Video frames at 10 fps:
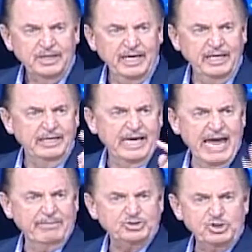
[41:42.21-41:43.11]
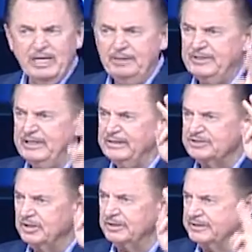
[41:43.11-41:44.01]
any habit you may be
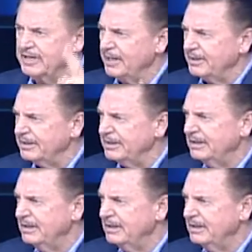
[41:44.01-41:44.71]
that's ungodly